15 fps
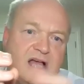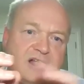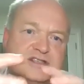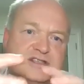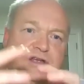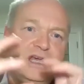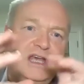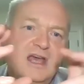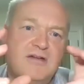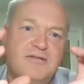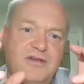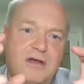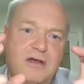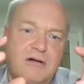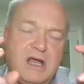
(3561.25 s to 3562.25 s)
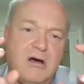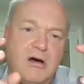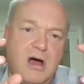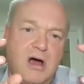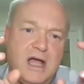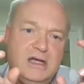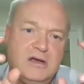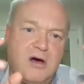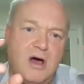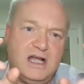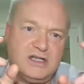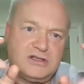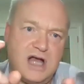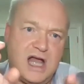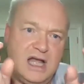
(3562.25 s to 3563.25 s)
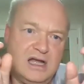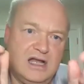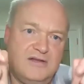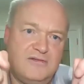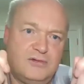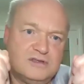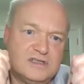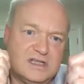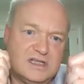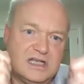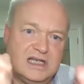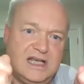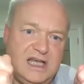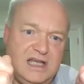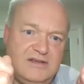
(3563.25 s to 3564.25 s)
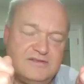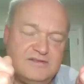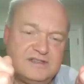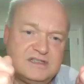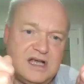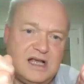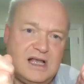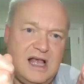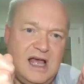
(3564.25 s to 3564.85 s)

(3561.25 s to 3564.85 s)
And so you get very high nitrate levels in the leaves.